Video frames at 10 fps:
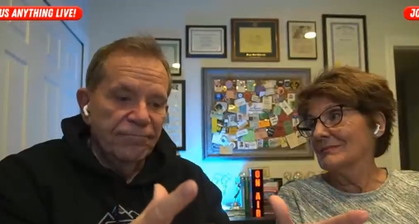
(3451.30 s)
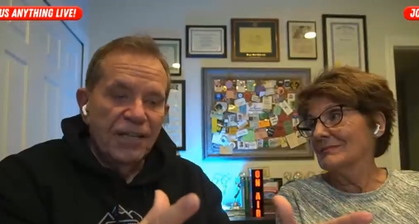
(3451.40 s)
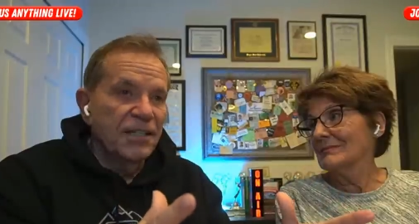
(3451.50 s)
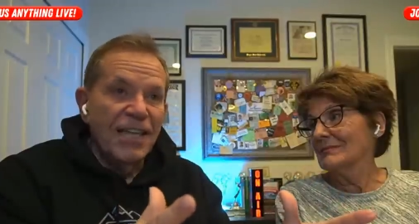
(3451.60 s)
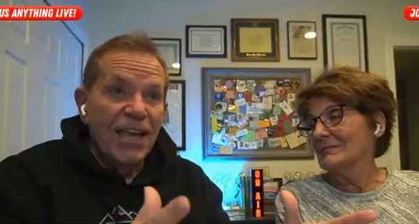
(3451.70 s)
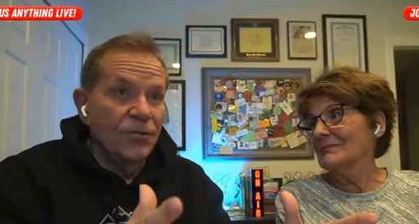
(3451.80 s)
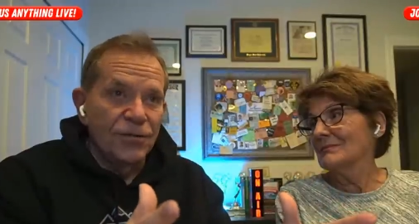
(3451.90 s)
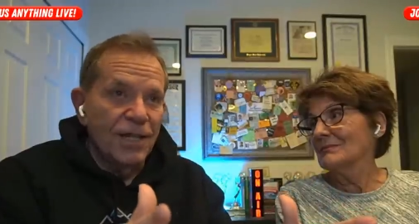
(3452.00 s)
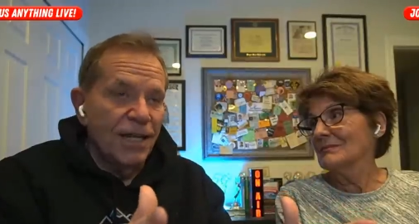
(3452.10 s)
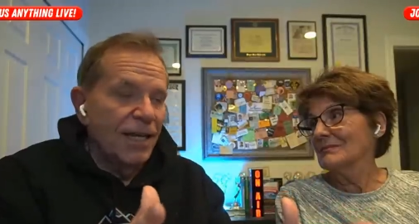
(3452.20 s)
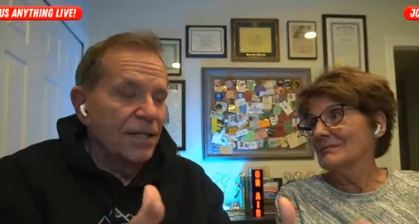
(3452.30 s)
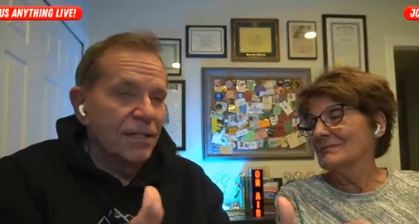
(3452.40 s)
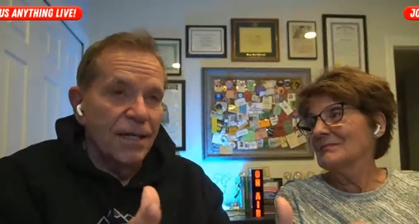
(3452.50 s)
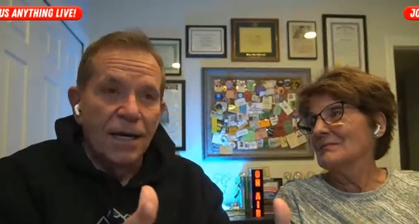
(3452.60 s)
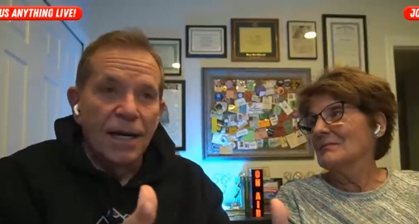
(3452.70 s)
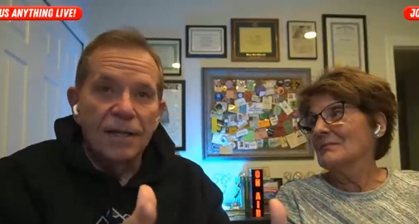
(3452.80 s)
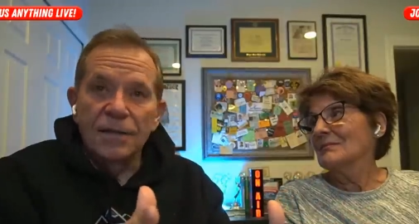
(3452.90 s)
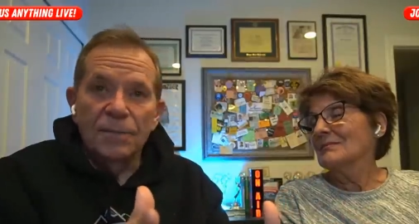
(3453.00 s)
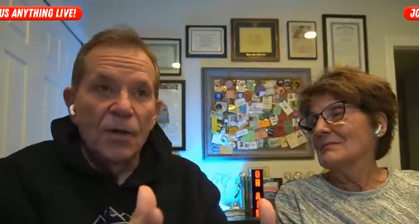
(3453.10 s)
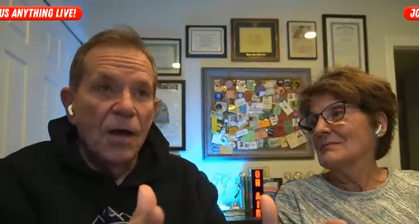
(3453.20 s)
Speaker 1: containers, I guess, on
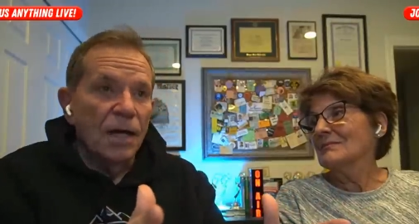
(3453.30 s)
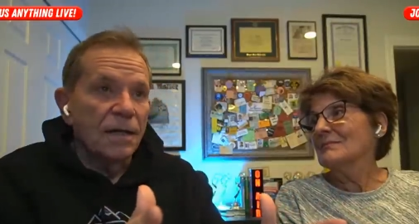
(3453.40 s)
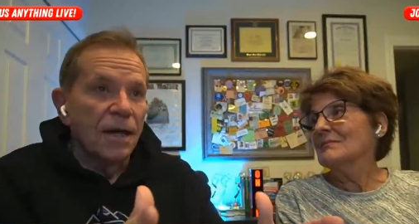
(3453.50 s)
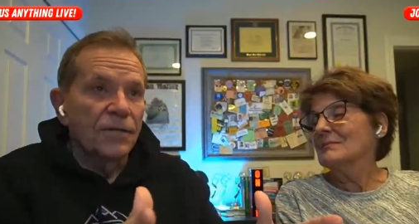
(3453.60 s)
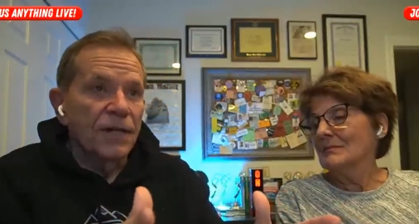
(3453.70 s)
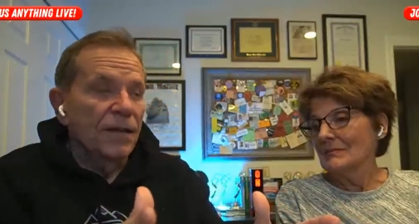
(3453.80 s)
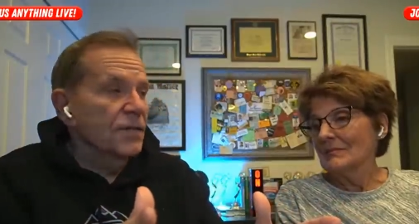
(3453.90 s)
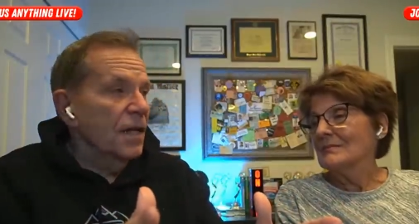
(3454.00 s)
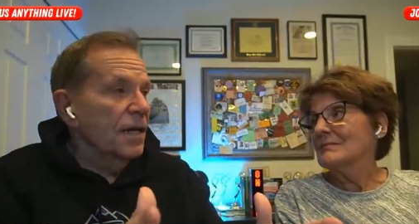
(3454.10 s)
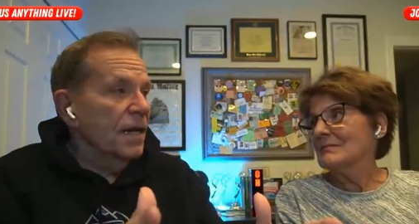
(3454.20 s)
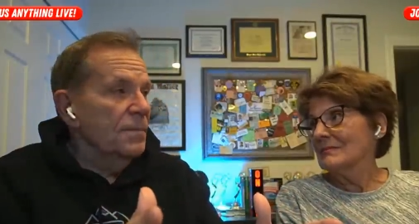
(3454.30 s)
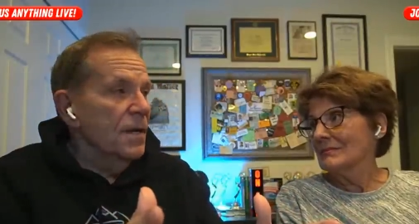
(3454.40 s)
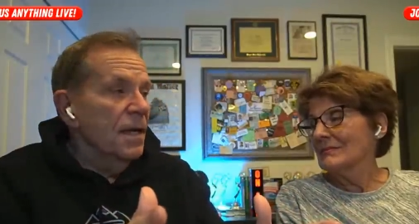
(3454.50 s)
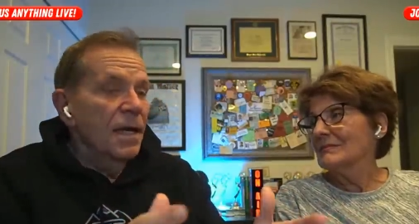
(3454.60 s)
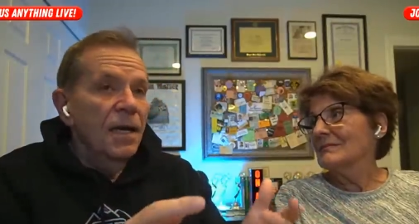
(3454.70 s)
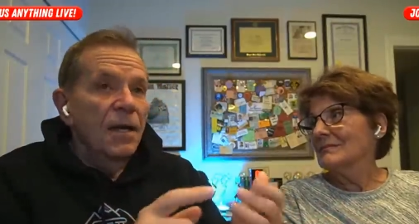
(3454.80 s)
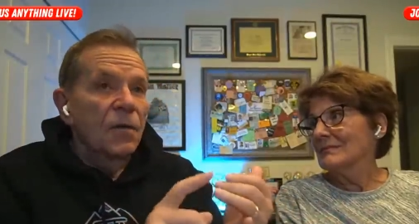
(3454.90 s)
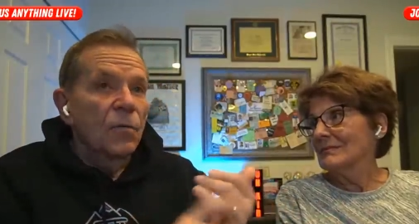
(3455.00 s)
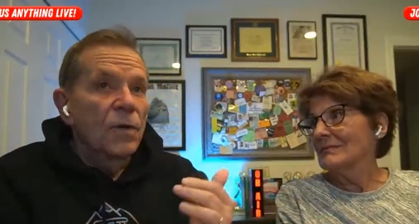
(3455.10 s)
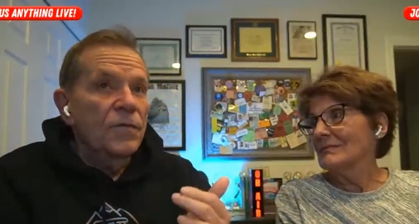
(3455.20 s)
the blog, rvlifestyle.com.
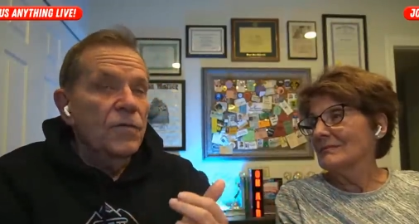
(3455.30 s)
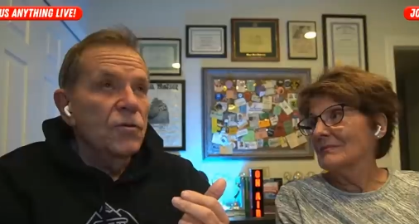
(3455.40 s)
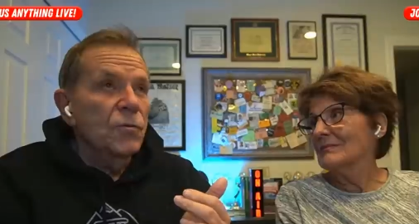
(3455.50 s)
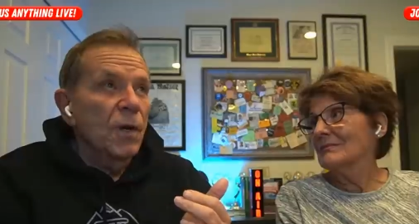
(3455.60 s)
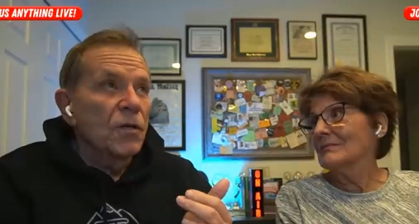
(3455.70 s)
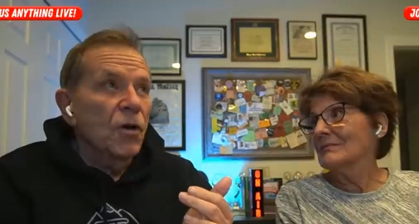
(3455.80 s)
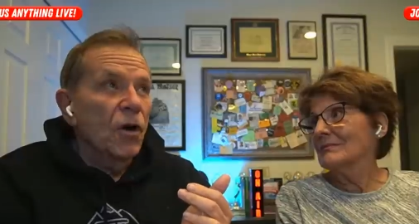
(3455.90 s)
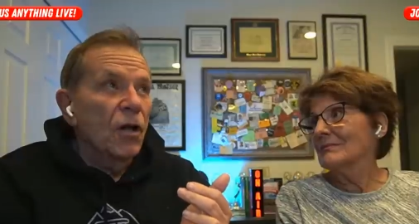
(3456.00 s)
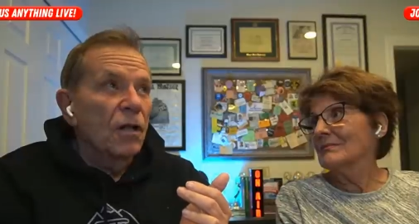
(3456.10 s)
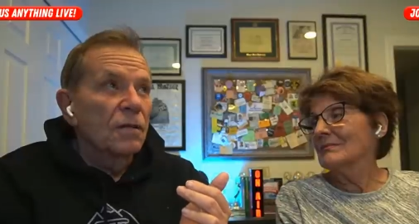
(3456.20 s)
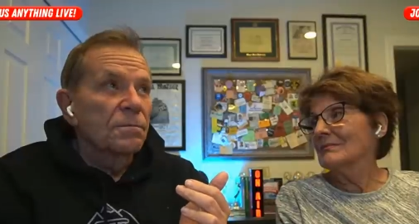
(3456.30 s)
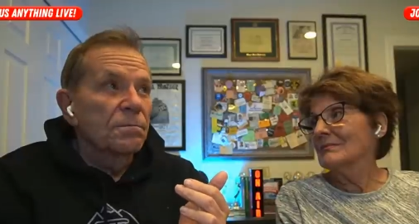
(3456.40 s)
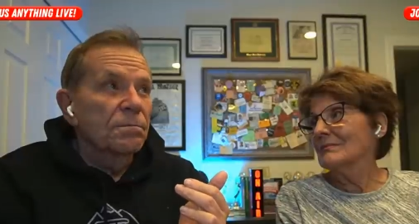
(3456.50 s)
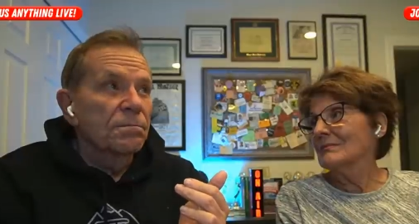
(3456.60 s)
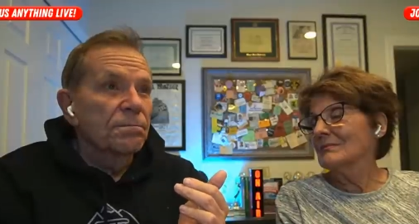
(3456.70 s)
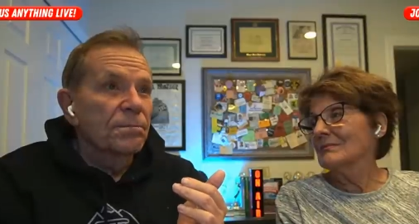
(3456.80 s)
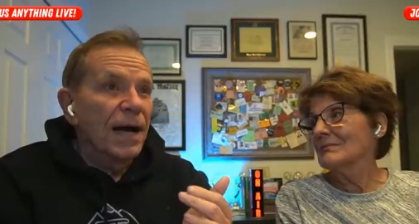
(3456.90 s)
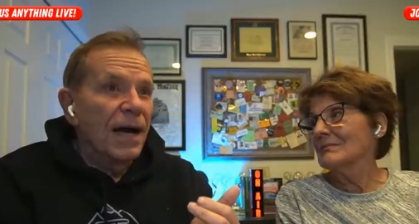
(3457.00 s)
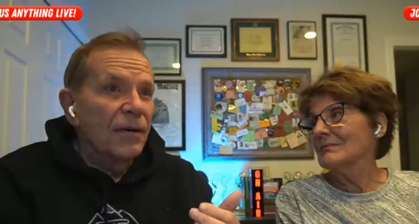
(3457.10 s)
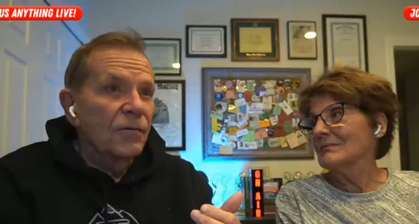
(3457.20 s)
We've used one called
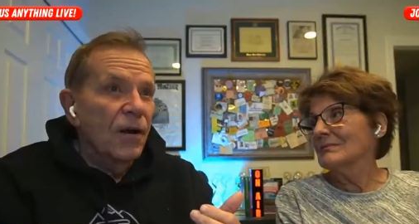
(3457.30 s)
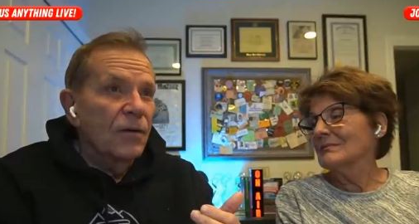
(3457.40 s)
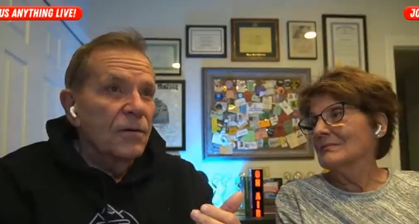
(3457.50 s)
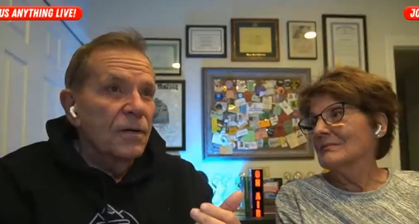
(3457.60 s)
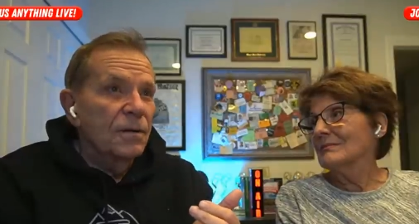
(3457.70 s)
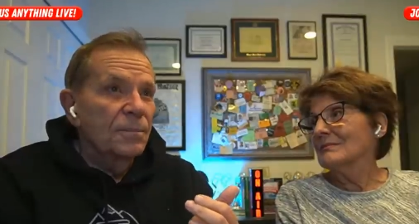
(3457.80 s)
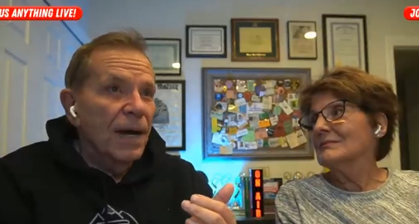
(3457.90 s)
Pyrode.